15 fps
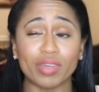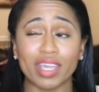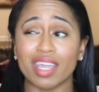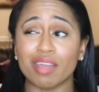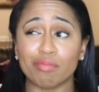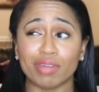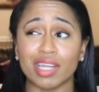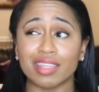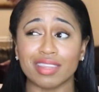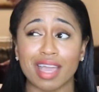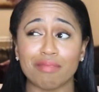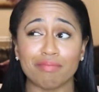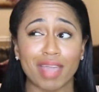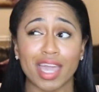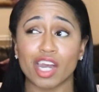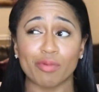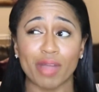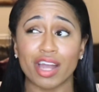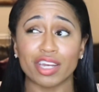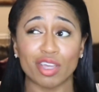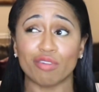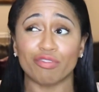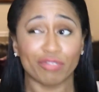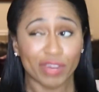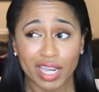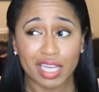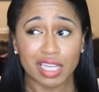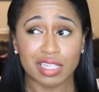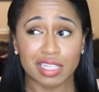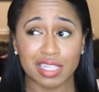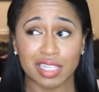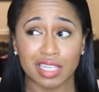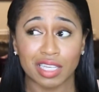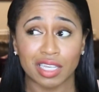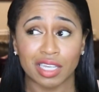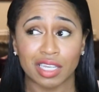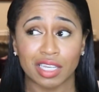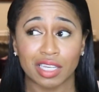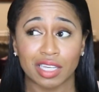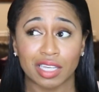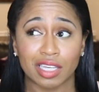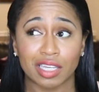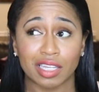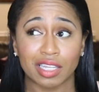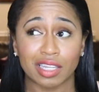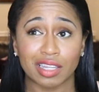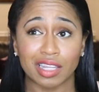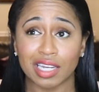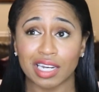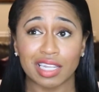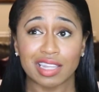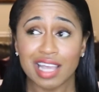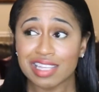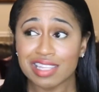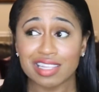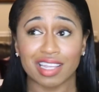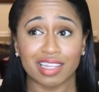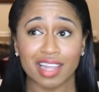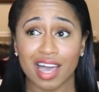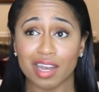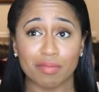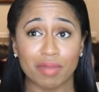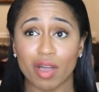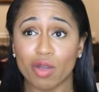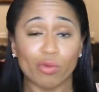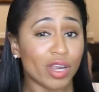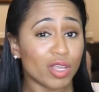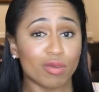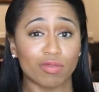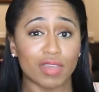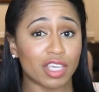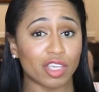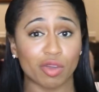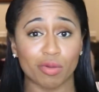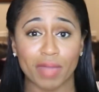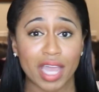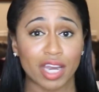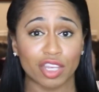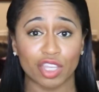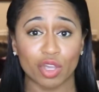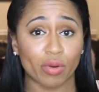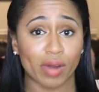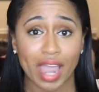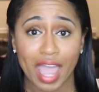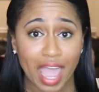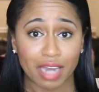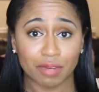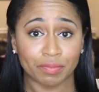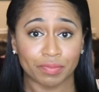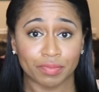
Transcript: can't bring that man around your friends, then that says a lot about where you think your man and you are at.